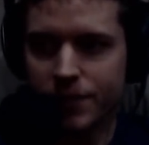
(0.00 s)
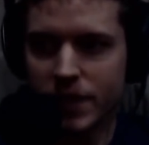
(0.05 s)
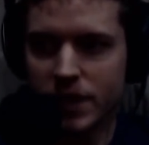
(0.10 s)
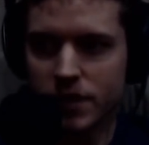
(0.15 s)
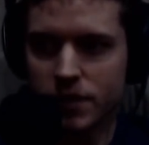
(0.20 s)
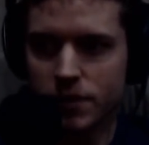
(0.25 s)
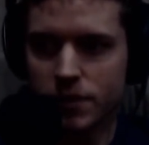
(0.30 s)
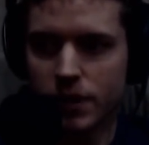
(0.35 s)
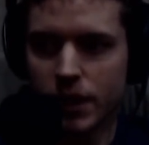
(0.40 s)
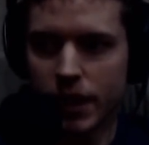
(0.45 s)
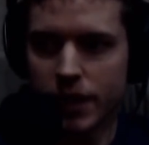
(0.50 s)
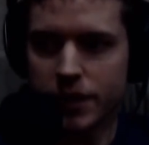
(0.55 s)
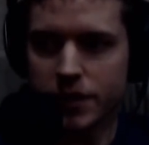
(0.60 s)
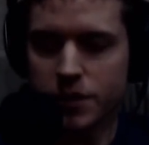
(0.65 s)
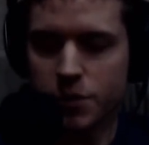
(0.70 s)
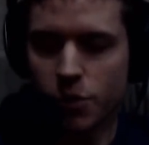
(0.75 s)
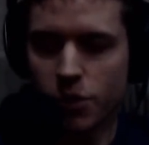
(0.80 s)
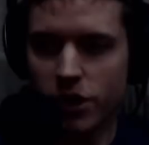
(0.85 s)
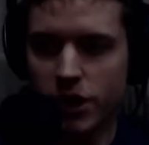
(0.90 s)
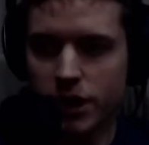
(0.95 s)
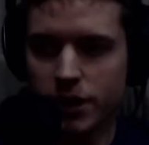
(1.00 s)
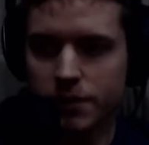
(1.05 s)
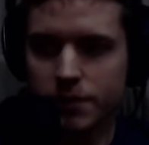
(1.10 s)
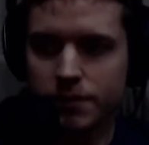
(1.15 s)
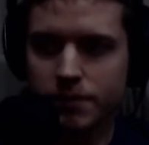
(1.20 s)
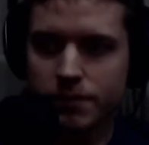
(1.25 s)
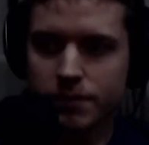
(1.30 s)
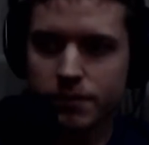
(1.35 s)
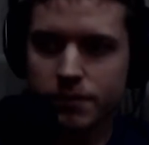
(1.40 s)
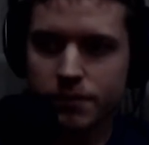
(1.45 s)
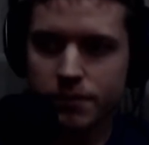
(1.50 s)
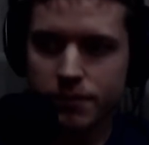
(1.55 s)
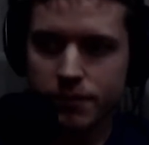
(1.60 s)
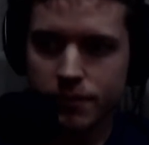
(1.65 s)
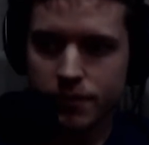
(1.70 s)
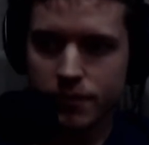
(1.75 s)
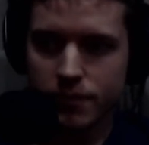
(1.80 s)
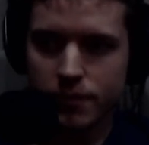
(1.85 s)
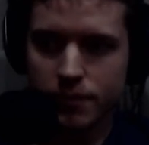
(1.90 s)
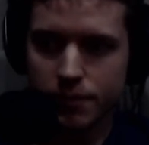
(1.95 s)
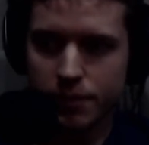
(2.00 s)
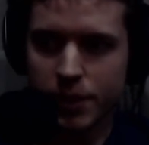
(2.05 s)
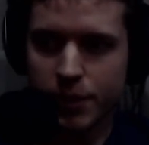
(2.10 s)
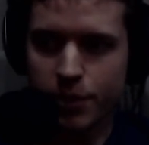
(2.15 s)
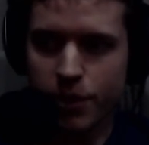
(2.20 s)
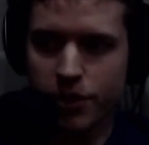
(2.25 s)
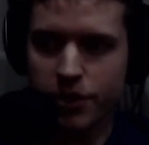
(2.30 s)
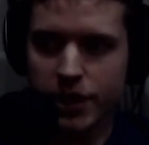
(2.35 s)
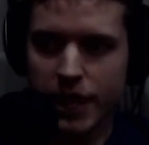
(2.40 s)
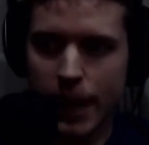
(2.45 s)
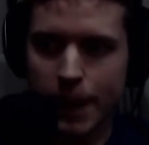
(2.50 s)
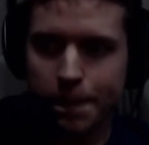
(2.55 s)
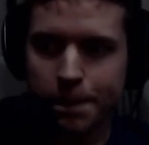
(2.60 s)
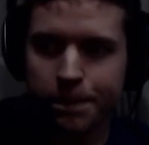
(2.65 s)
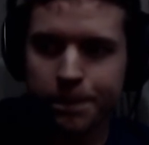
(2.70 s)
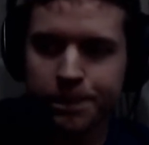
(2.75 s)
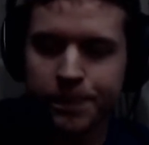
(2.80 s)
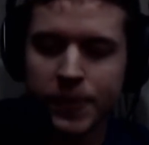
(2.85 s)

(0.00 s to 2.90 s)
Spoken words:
this morning, Big Brother time.